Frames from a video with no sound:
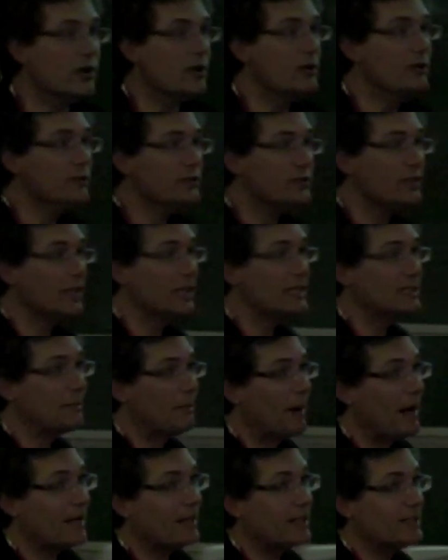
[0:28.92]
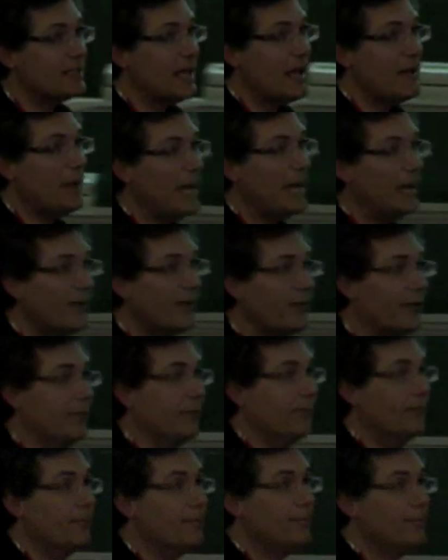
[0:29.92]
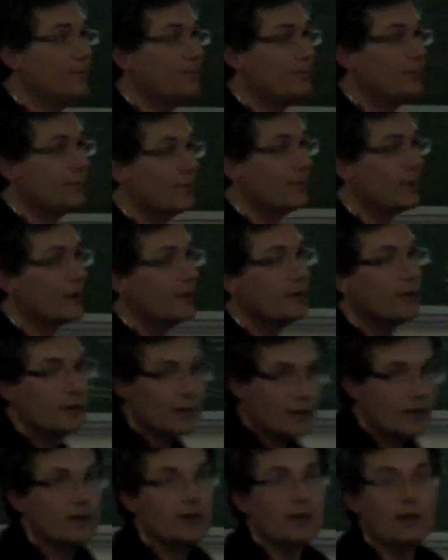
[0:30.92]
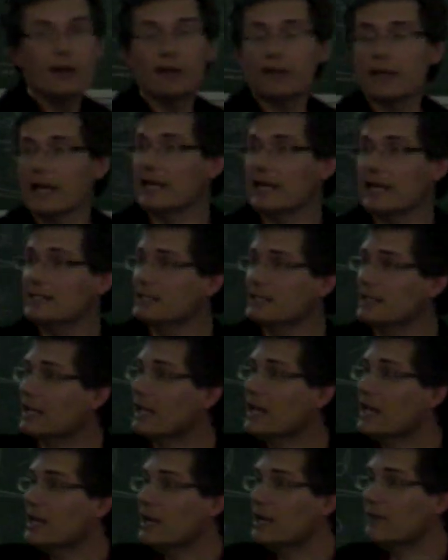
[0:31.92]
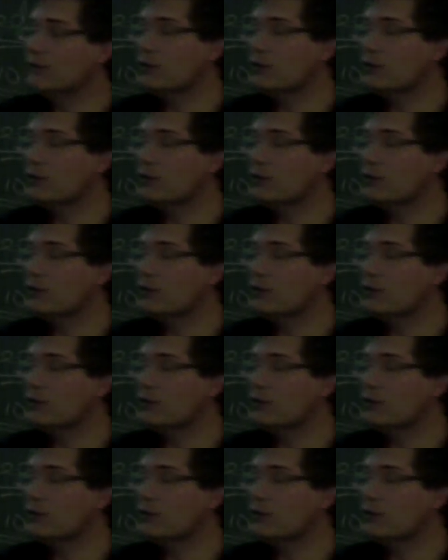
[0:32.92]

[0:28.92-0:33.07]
Who, who still has a prac exam ahead of them? Okay, excellent.